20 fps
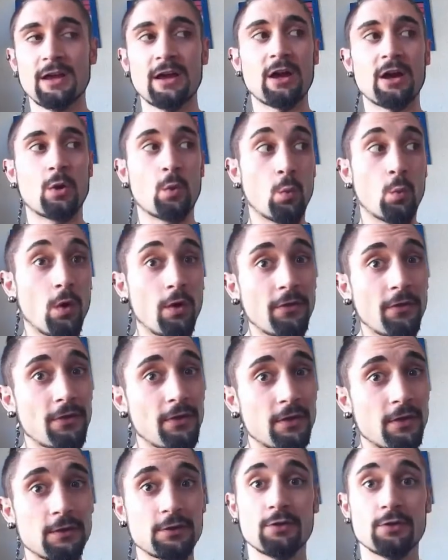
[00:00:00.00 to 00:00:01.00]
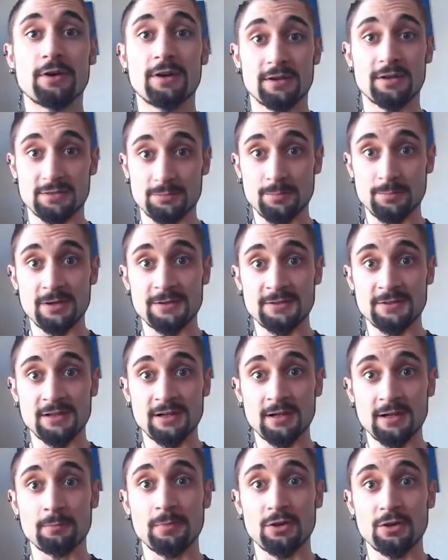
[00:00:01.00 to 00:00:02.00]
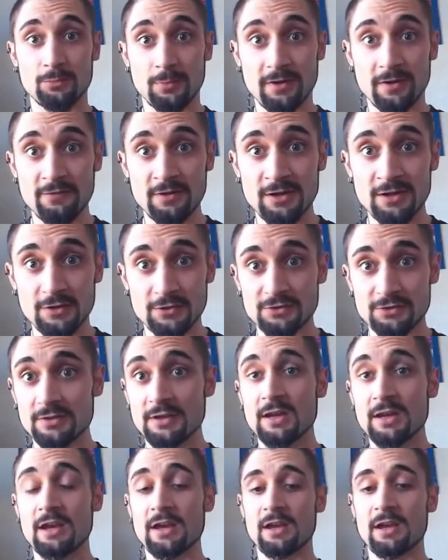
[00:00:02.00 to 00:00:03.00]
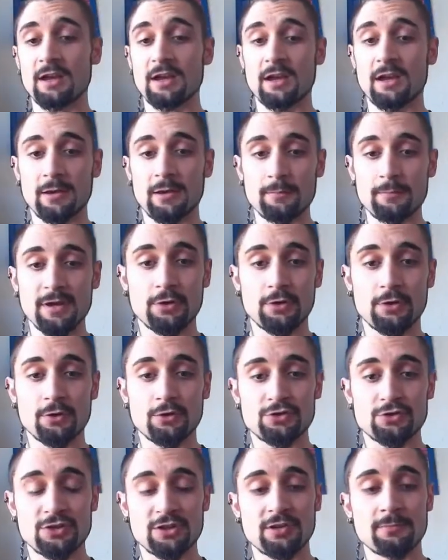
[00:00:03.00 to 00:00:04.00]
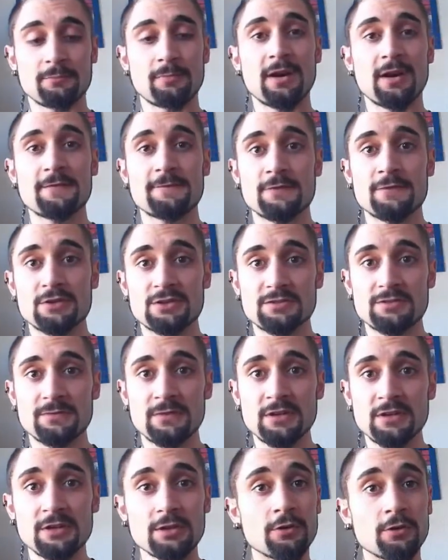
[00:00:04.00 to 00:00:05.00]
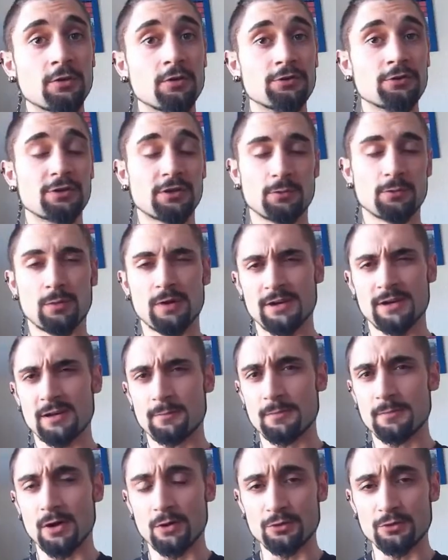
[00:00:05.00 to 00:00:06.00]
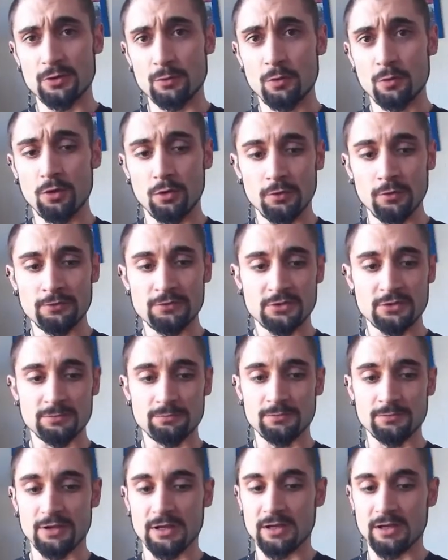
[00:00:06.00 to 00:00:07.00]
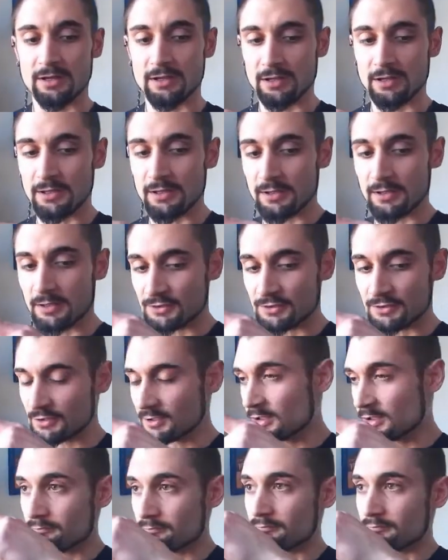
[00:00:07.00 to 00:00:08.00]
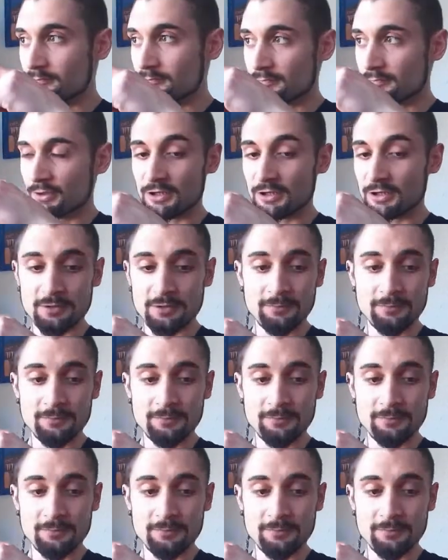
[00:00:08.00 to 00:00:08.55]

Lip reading: what you are expecting about my videos. Because my first video, the one about the wolves, the link is here,